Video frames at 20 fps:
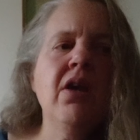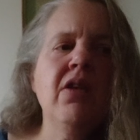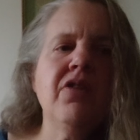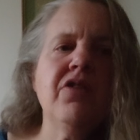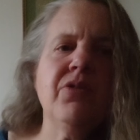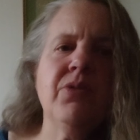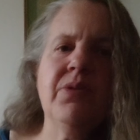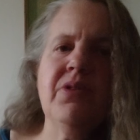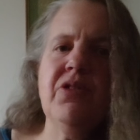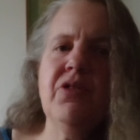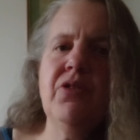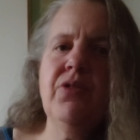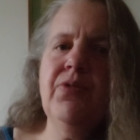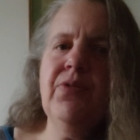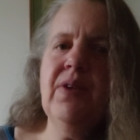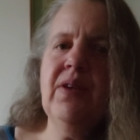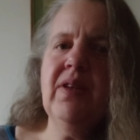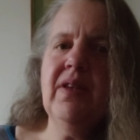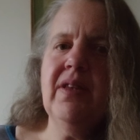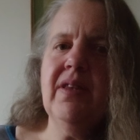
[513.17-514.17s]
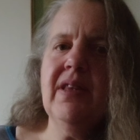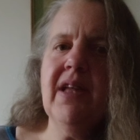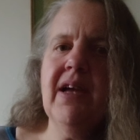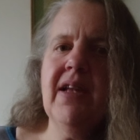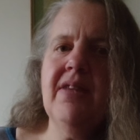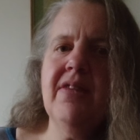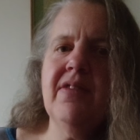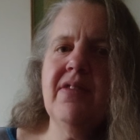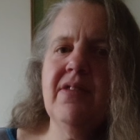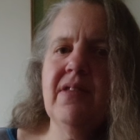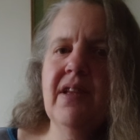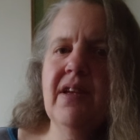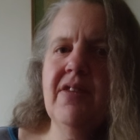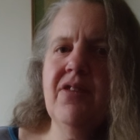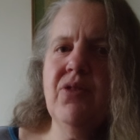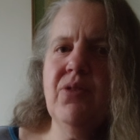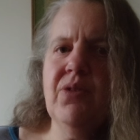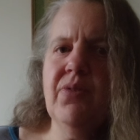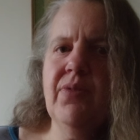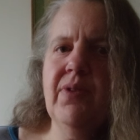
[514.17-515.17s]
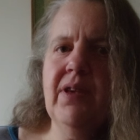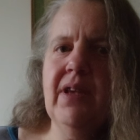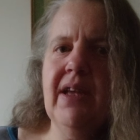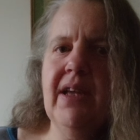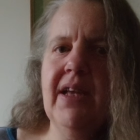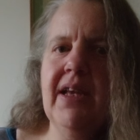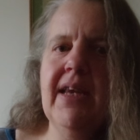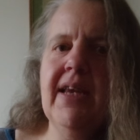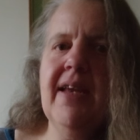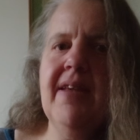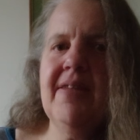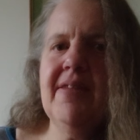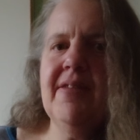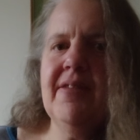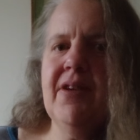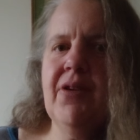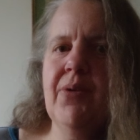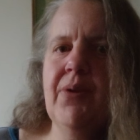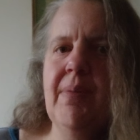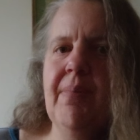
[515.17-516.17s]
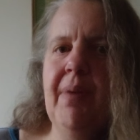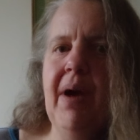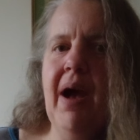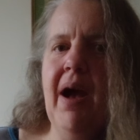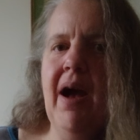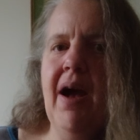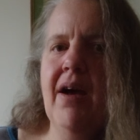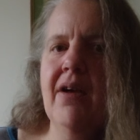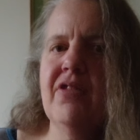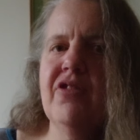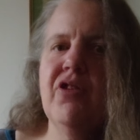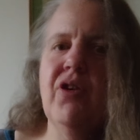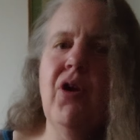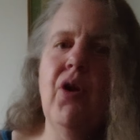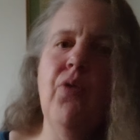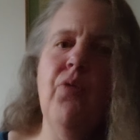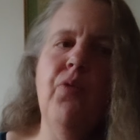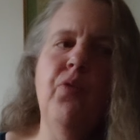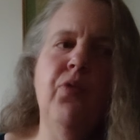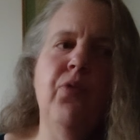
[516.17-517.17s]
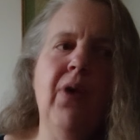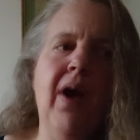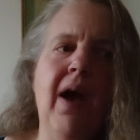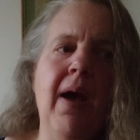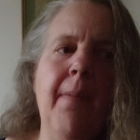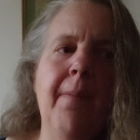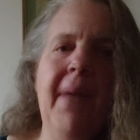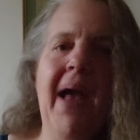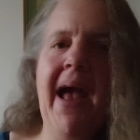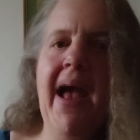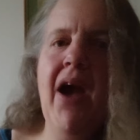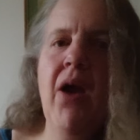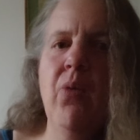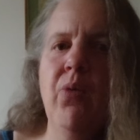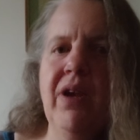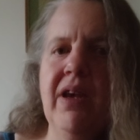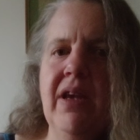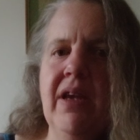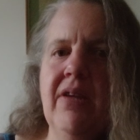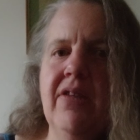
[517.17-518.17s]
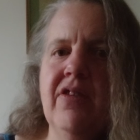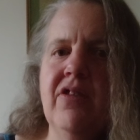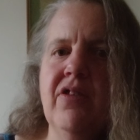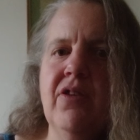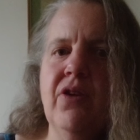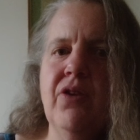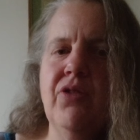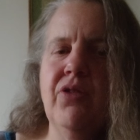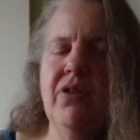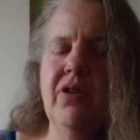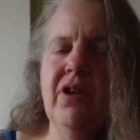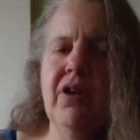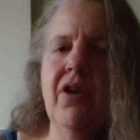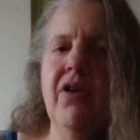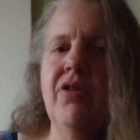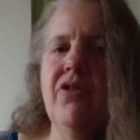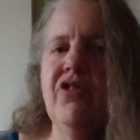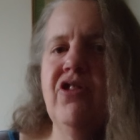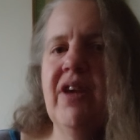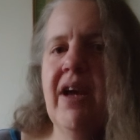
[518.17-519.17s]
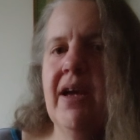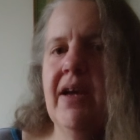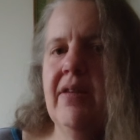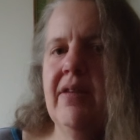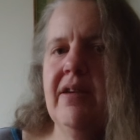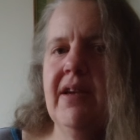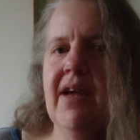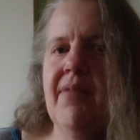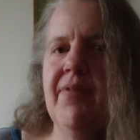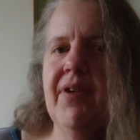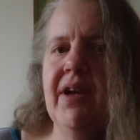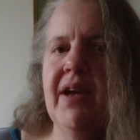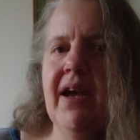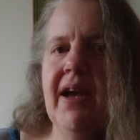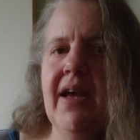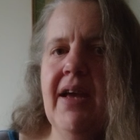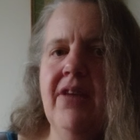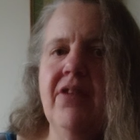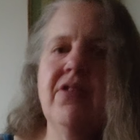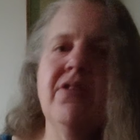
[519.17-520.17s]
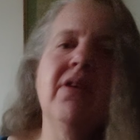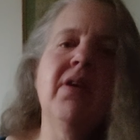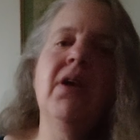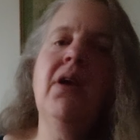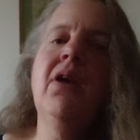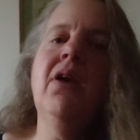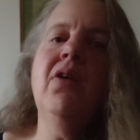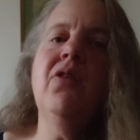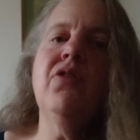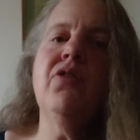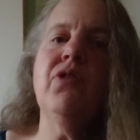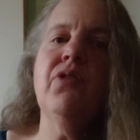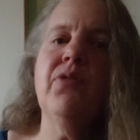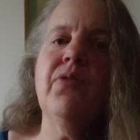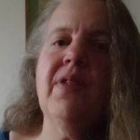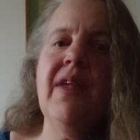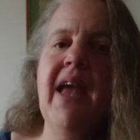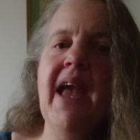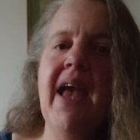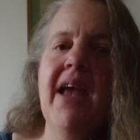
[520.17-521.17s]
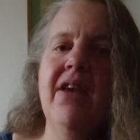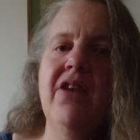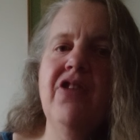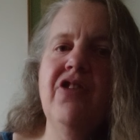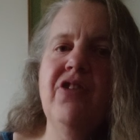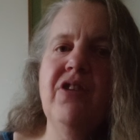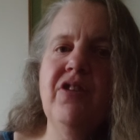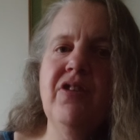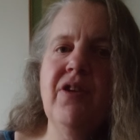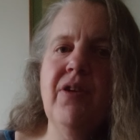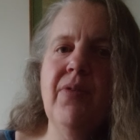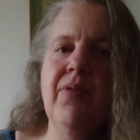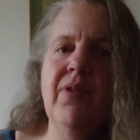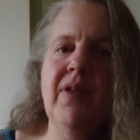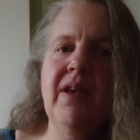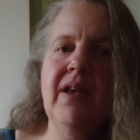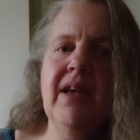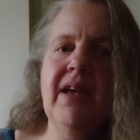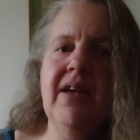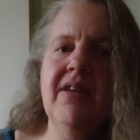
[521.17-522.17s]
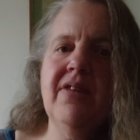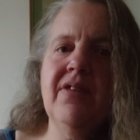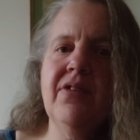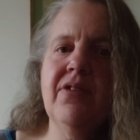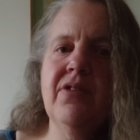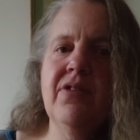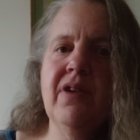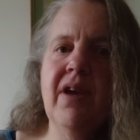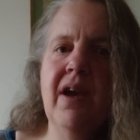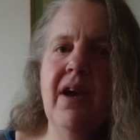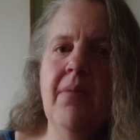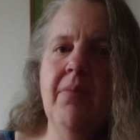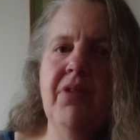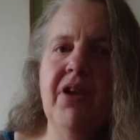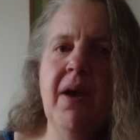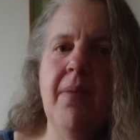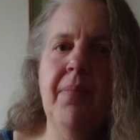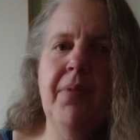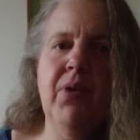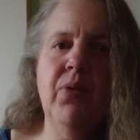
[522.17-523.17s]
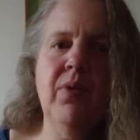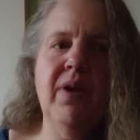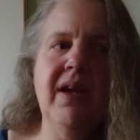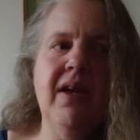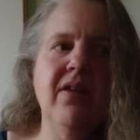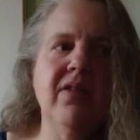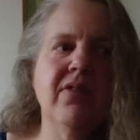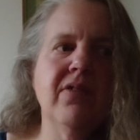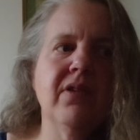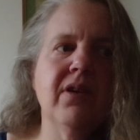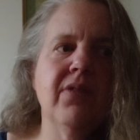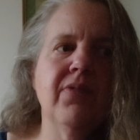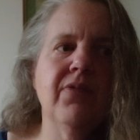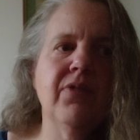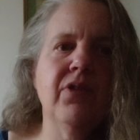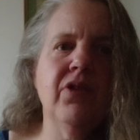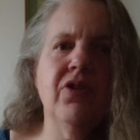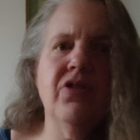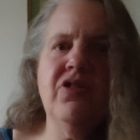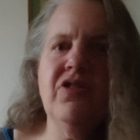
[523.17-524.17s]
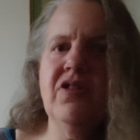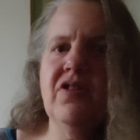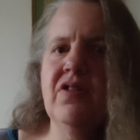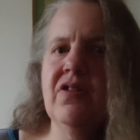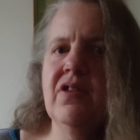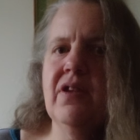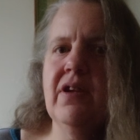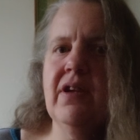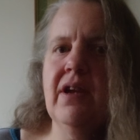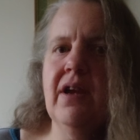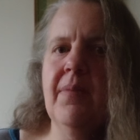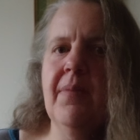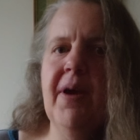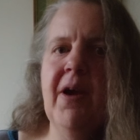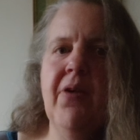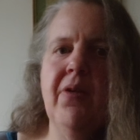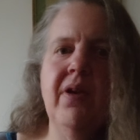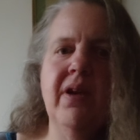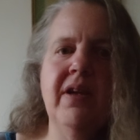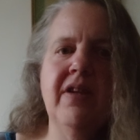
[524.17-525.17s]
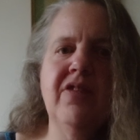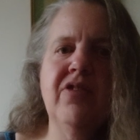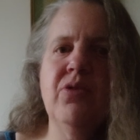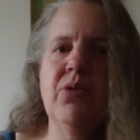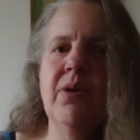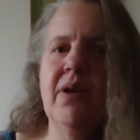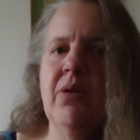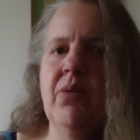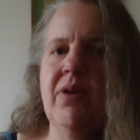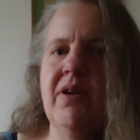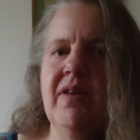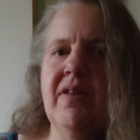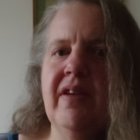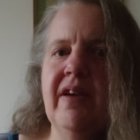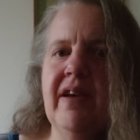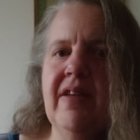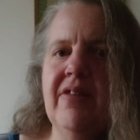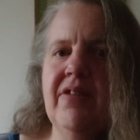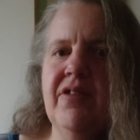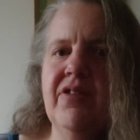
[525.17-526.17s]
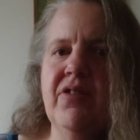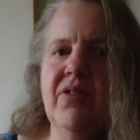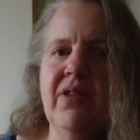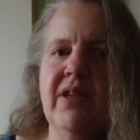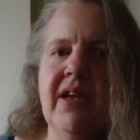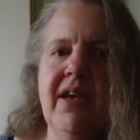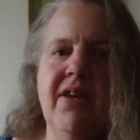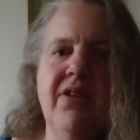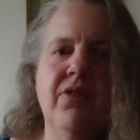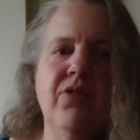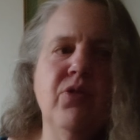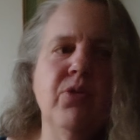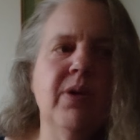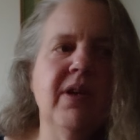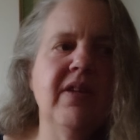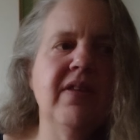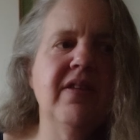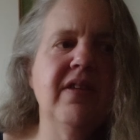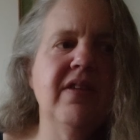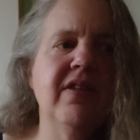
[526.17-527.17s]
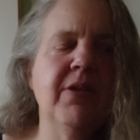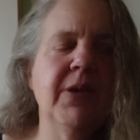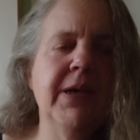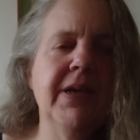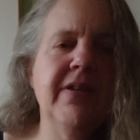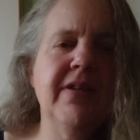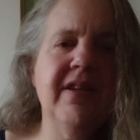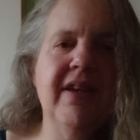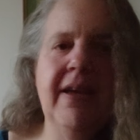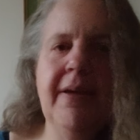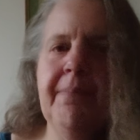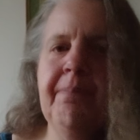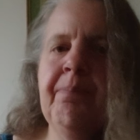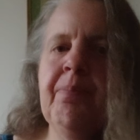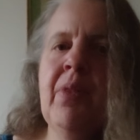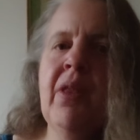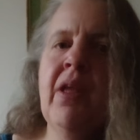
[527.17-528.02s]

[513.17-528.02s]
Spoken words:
So I do feel that that's sort of like a necessary part of how we need to negotiate and navigate sort of the energies over the next couple of weeks. I've noticed that apparently it's 21 days until the end of 2020.